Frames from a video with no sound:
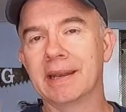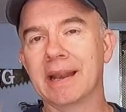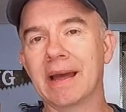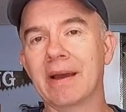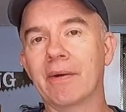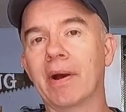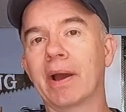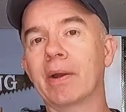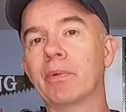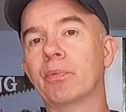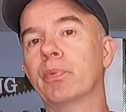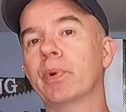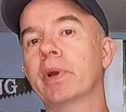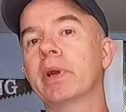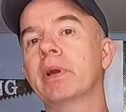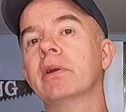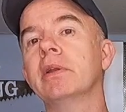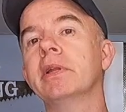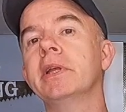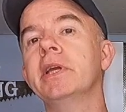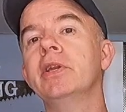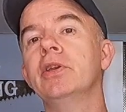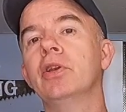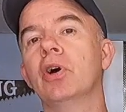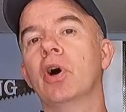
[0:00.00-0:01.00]
Now, I
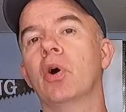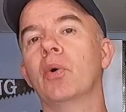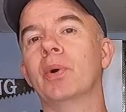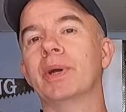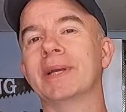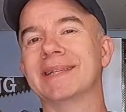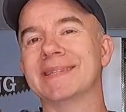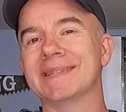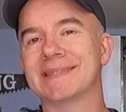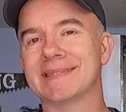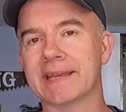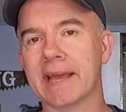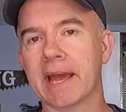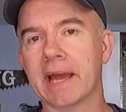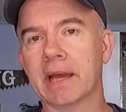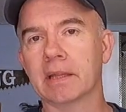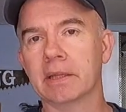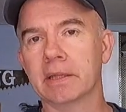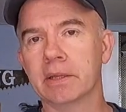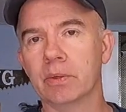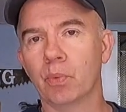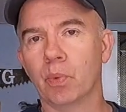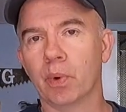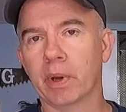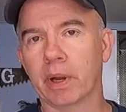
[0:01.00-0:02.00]
rarely know
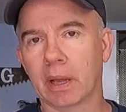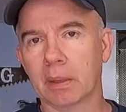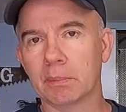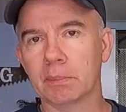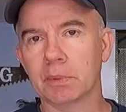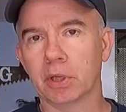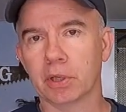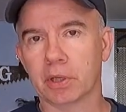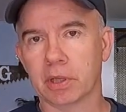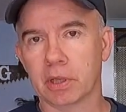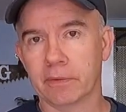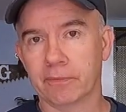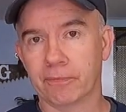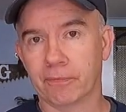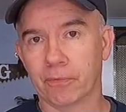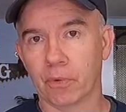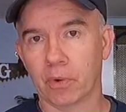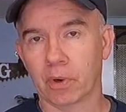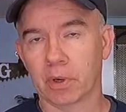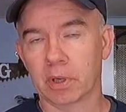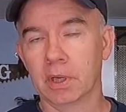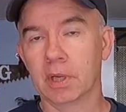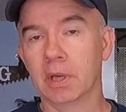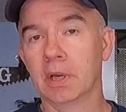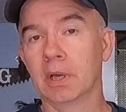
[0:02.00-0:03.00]
exactly what I'm looking
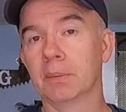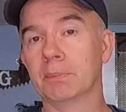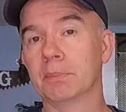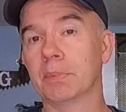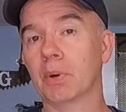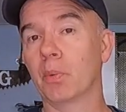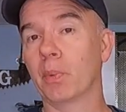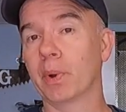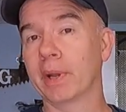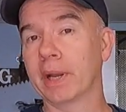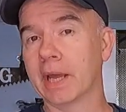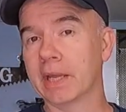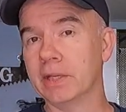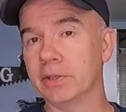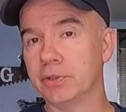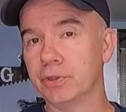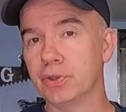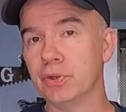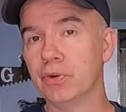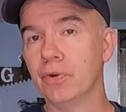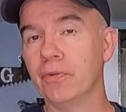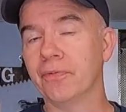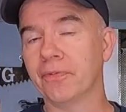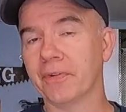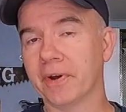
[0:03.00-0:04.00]
for, but when I
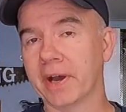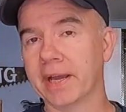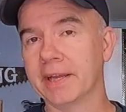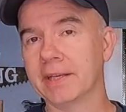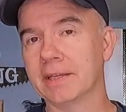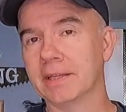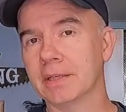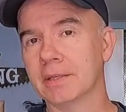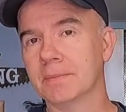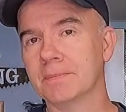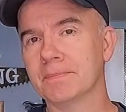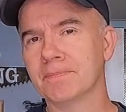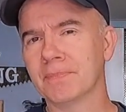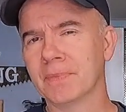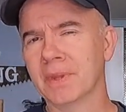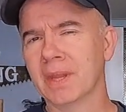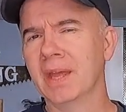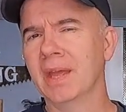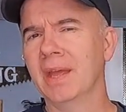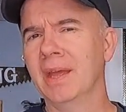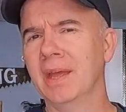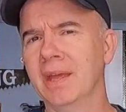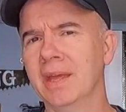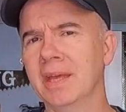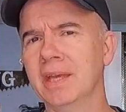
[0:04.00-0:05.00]
do find it,
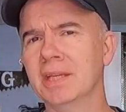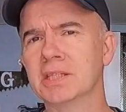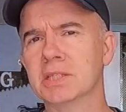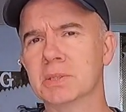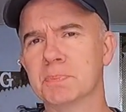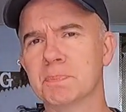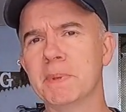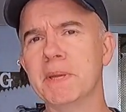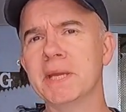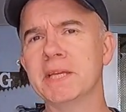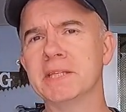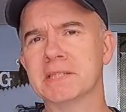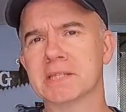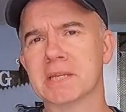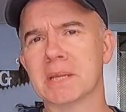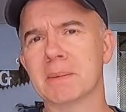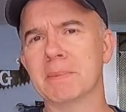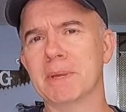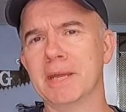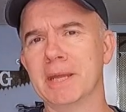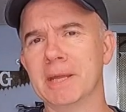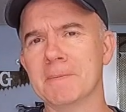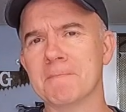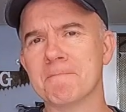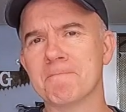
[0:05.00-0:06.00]
it speaks
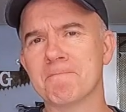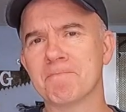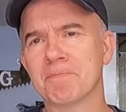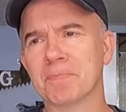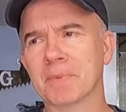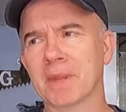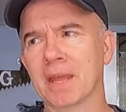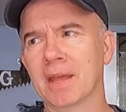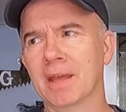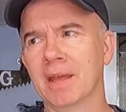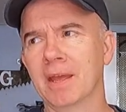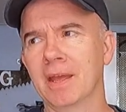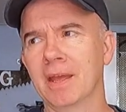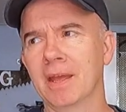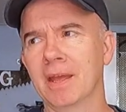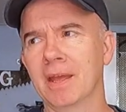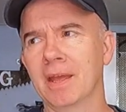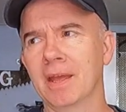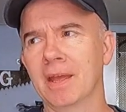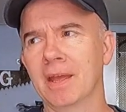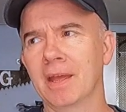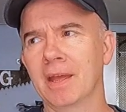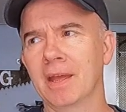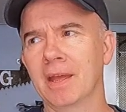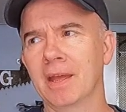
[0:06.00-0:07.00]
to me. Hey, Tom, hey,
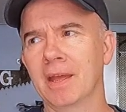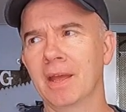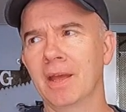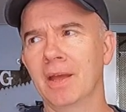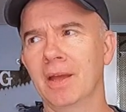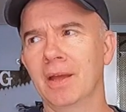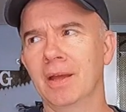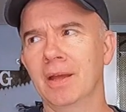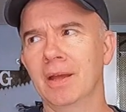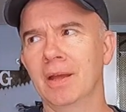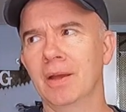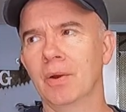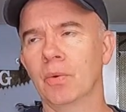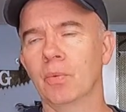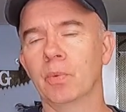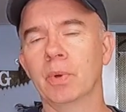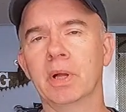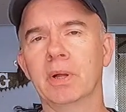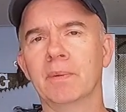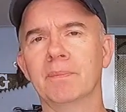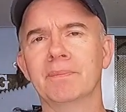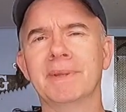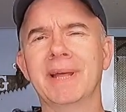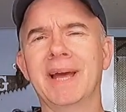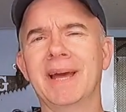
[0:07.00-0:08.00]
Tom buy, me. buy me.
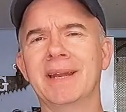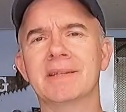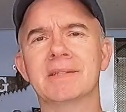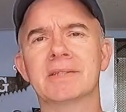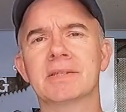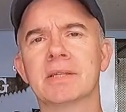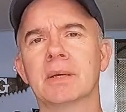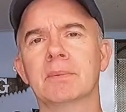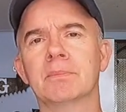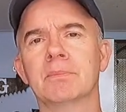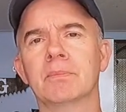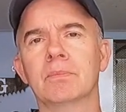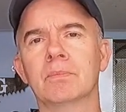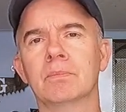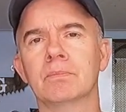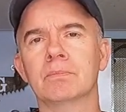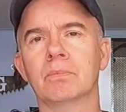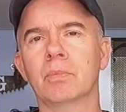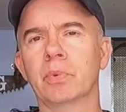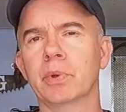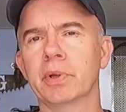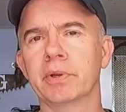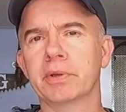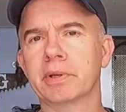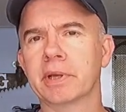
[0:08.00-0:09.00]
Well, not in
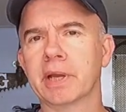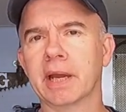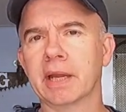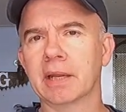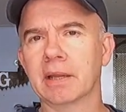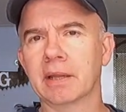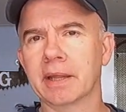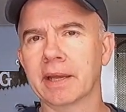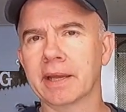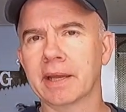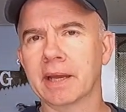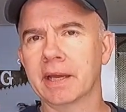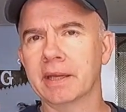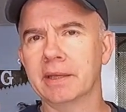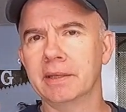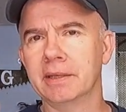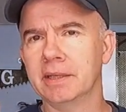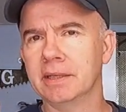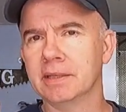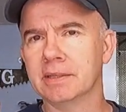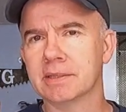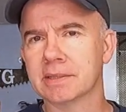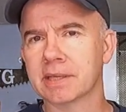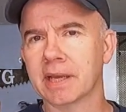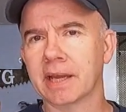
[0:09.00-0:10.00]
some weird kind of like I
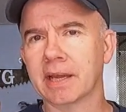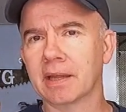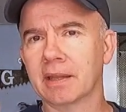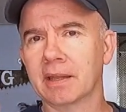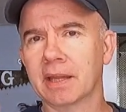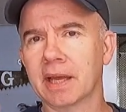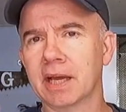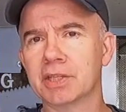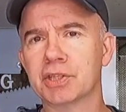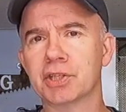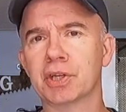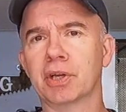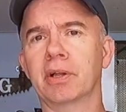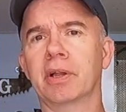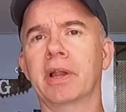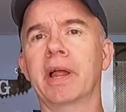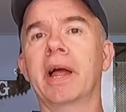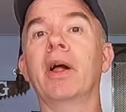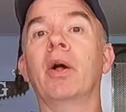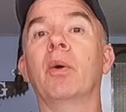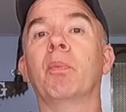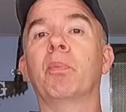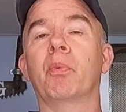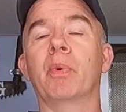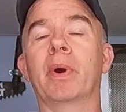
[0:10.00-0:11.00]
need psychological
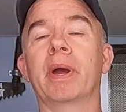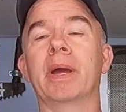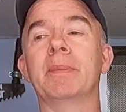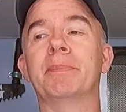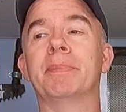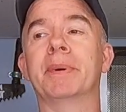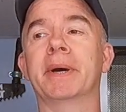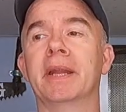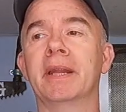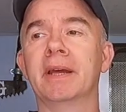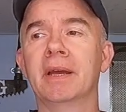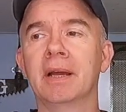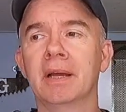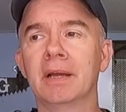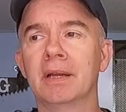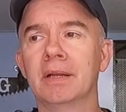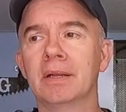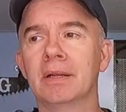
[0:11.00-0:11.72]
help way, but